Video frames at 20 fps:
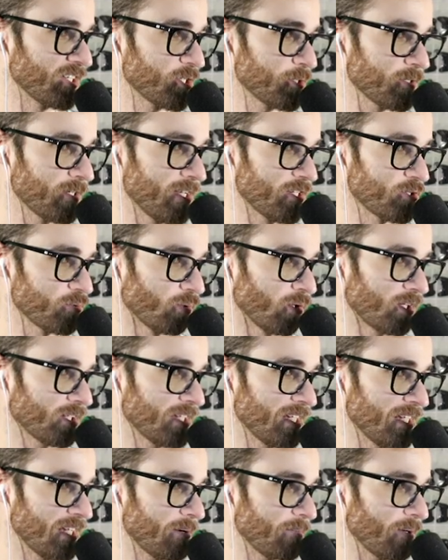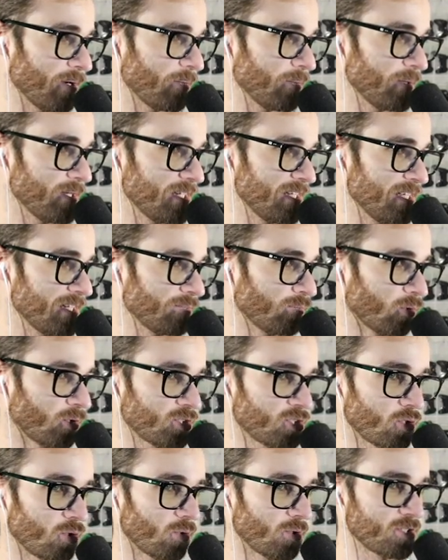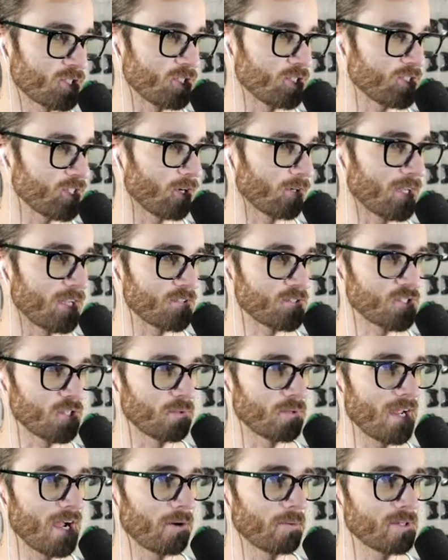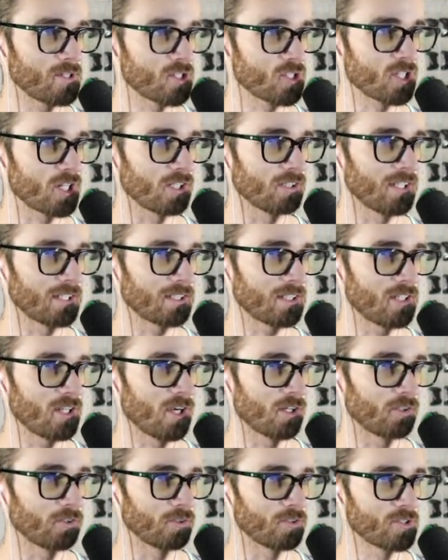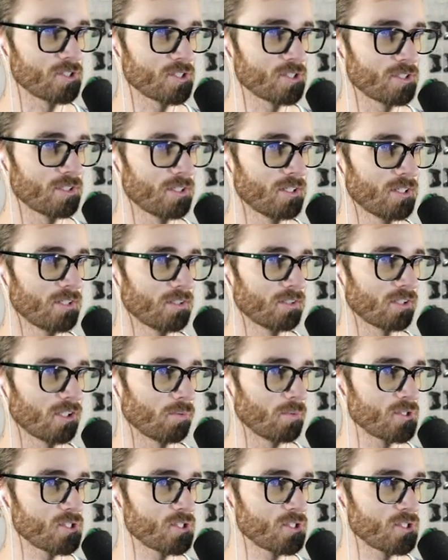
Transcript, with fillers: so it's working, but we need more torches. Okay, so now we just collect the others that we